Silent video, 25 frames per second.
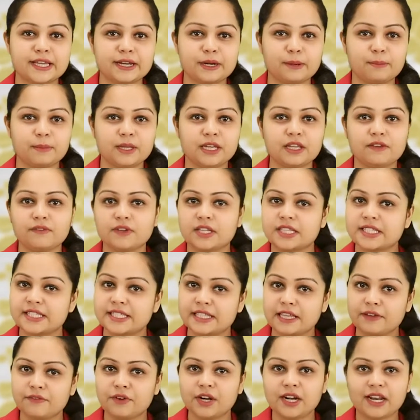ceremony with
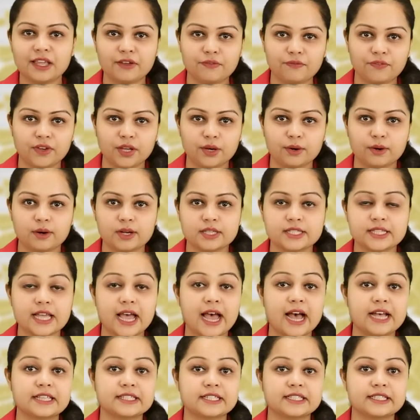several FPOs
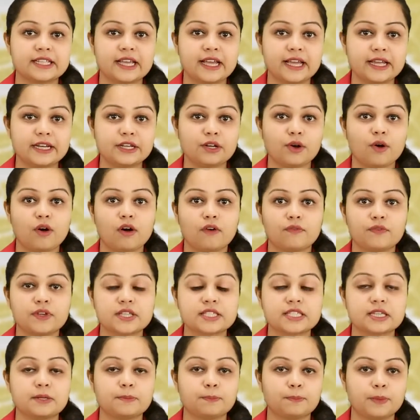at its head
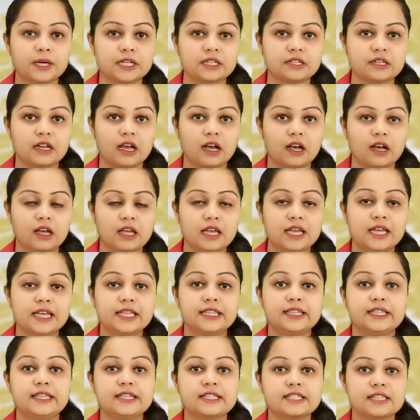office in Patna.
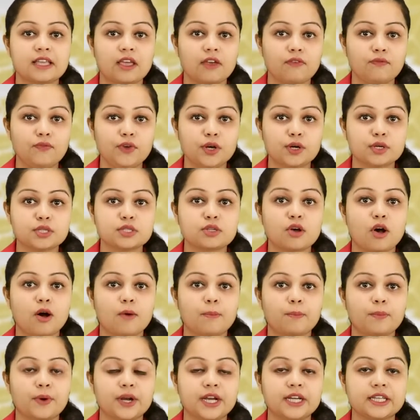These FPOs
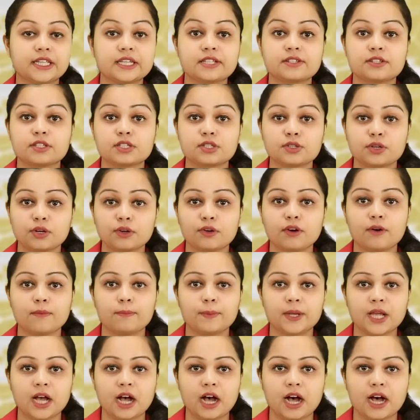operate in the district of
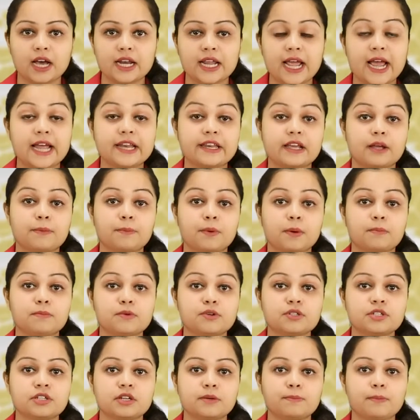Bihar and are
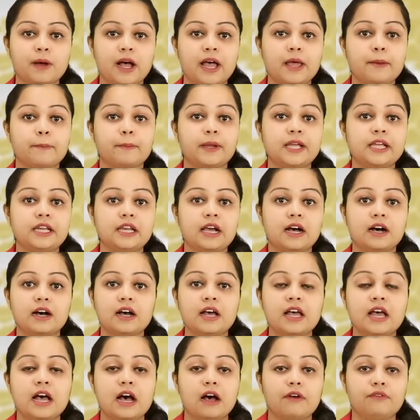promoted by
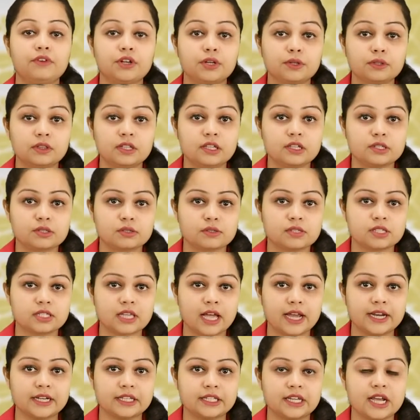Mahila Abhirudhi
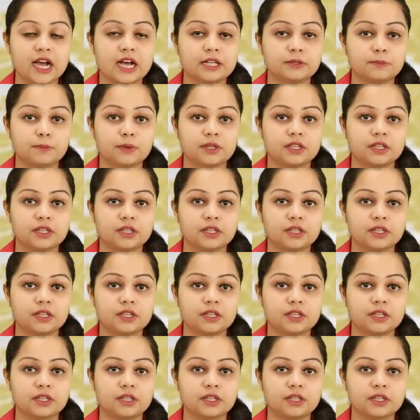Society, Andhra